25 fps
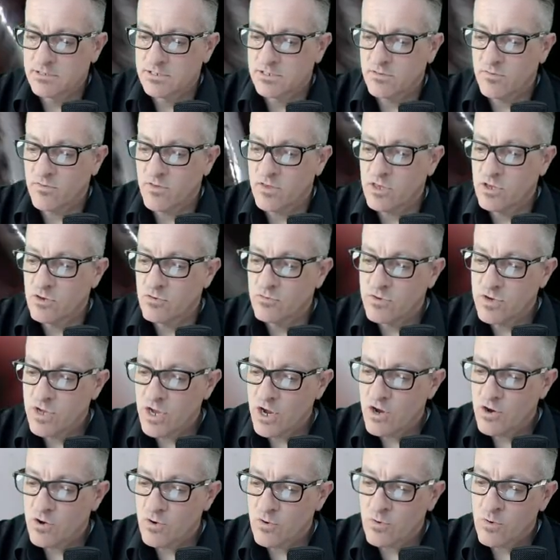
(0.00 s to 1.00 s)
so that you
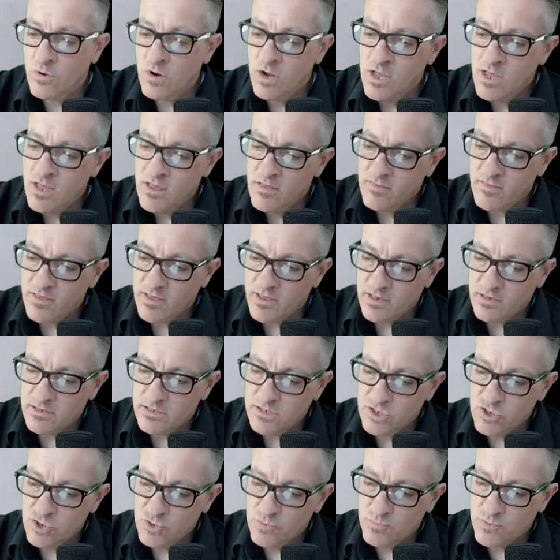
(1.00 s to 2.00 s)
know
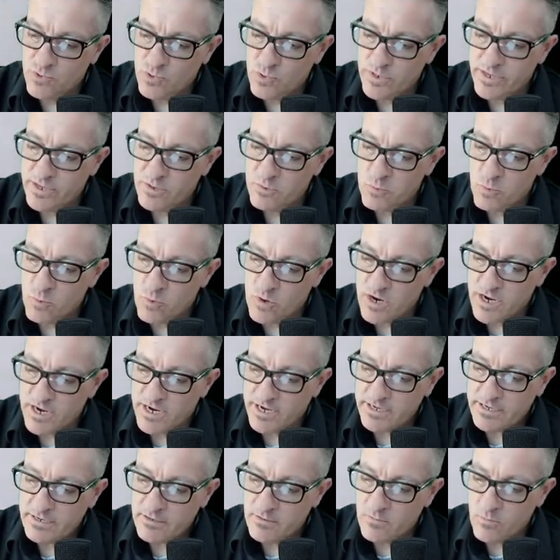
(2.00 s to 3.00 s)
that
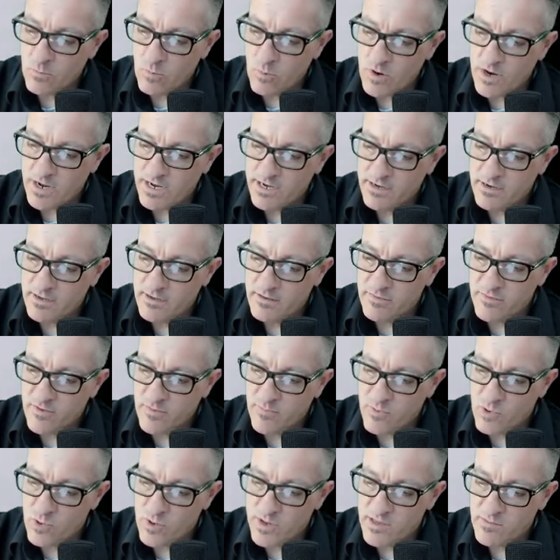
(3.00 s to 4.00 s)
2.1, the
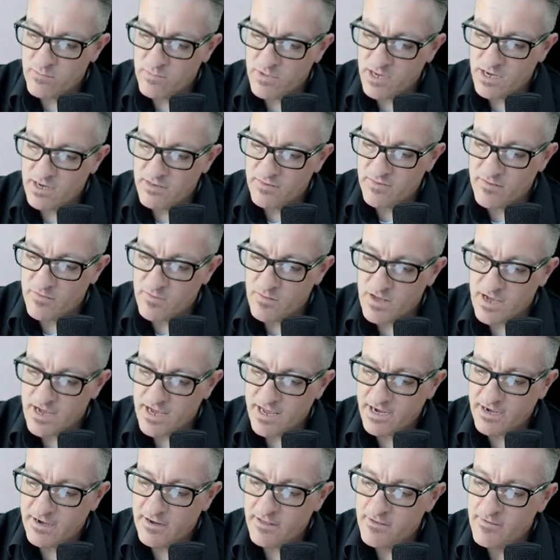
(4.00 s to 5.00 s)
point being the
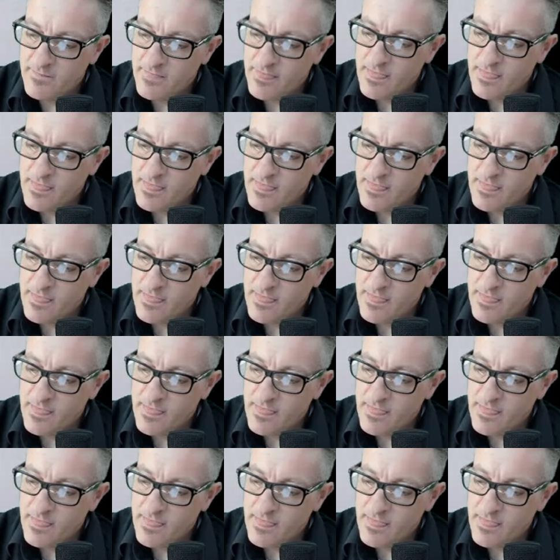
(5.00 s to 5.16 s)
line,